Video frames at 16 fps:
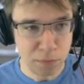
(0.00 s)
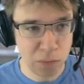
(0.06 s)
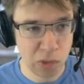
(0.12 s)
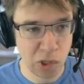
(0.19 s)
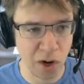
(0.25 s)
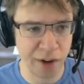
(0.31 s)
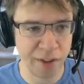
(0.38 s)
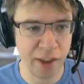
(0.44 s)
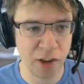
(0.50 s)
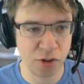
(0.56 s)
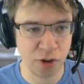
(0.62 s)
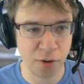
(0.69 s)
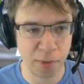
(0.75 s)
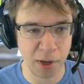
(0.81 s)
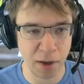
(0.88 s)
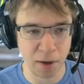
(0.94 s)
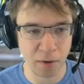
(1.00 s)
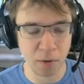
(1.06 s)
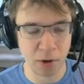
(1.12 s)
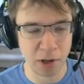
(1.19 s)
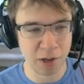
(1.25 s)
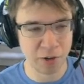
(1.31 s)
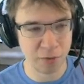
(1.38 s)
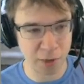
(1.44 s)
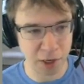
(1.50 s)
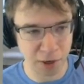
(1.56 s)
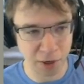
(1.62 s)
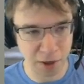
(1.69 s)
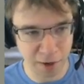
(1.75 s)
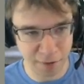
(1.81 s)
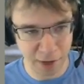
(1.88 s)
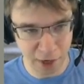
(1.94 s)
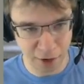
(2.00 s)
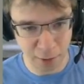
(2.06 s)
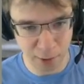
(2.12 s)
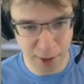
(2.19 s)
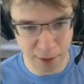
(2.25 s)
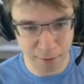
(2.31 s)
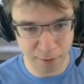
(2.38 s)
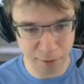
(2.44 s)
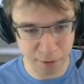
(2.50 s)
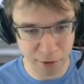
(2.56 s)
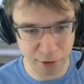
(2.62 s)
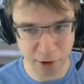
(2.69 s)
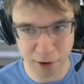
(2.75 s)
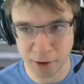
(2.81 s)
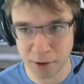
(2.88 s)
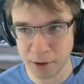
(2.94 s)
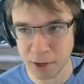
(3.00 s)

Alright, and that should be a good enough deck to win, for sure.